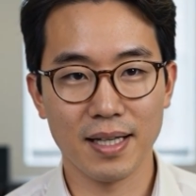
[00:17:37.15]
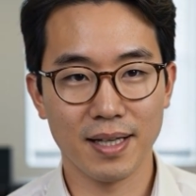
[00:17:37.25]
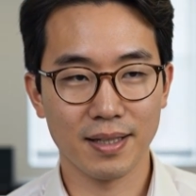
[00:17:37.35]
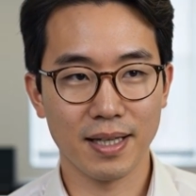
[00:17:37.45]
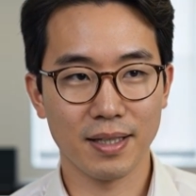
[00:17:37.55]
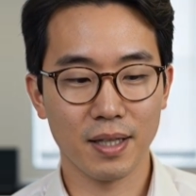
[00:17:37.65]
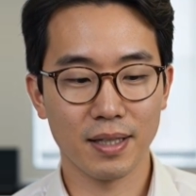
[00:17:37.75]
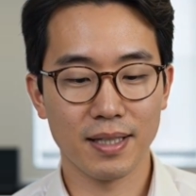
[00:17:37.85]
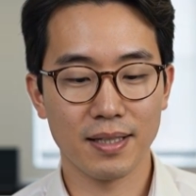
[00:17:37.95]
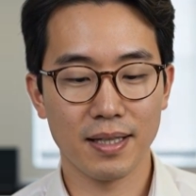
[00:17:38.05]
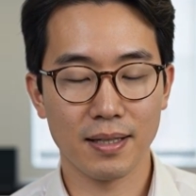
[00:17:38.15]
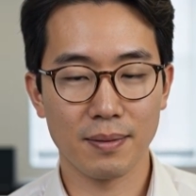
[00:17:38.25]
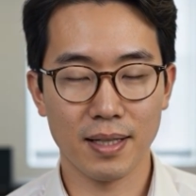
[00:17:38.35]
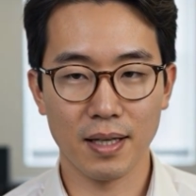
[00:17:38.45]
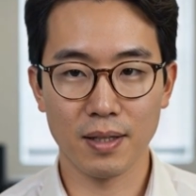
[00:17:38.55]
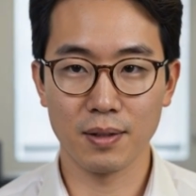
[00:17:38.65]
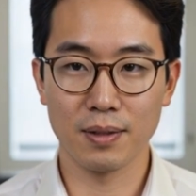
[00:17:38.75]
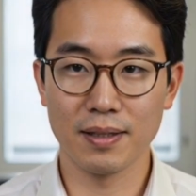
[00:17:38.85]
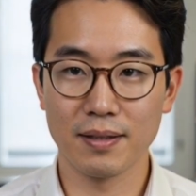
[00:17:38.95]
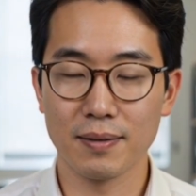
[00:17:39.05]
and increasingly the
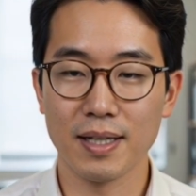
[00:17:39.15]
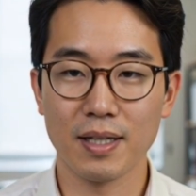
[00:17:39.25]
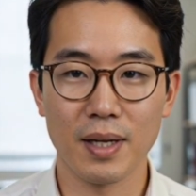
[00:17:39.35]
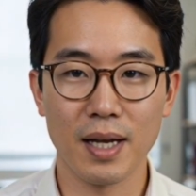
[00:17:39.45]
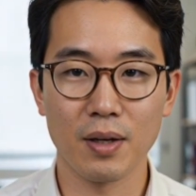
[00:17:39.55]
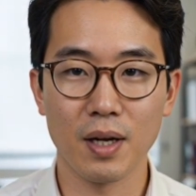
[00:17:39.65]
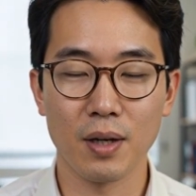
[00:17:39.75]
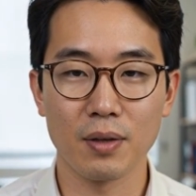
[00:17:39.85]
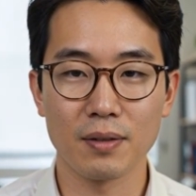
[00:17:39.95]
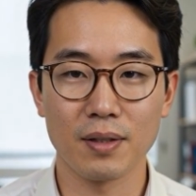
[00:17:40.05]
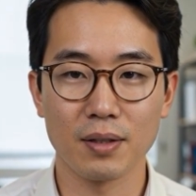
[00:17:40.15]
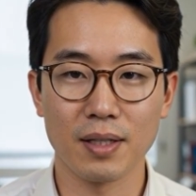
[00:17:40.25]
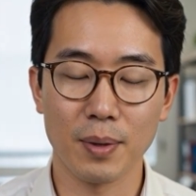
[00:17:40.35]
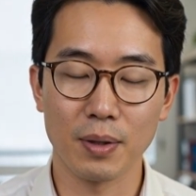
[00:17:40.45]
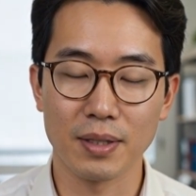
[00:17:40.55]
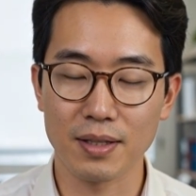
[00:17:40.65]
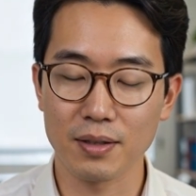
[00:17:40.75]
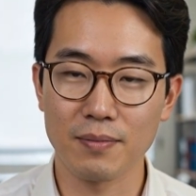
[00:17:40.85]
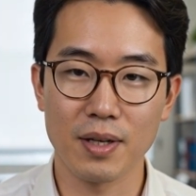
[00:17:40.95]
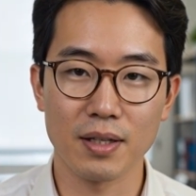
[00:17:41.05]
materials that allow all of those components
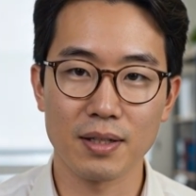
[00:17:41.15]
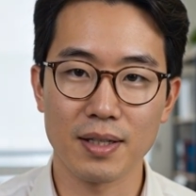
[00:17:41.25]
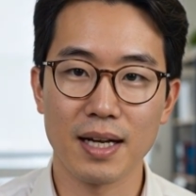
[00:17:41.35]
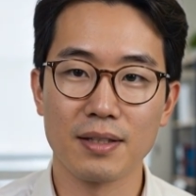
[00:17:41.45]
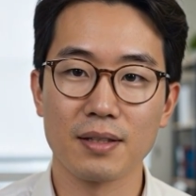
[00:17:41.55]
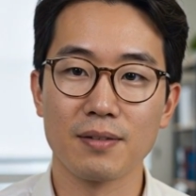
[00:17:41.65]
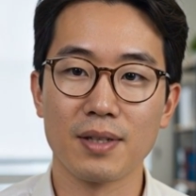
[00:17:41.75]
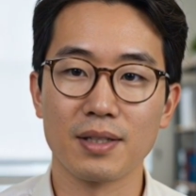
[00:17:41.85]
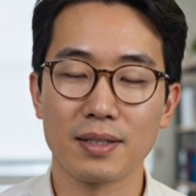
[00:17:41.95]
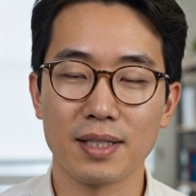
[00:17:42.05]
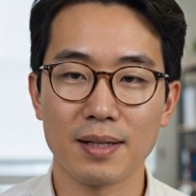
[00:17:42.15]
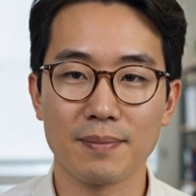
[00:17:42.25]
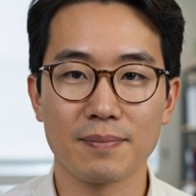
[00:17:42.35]
to function together efficiently.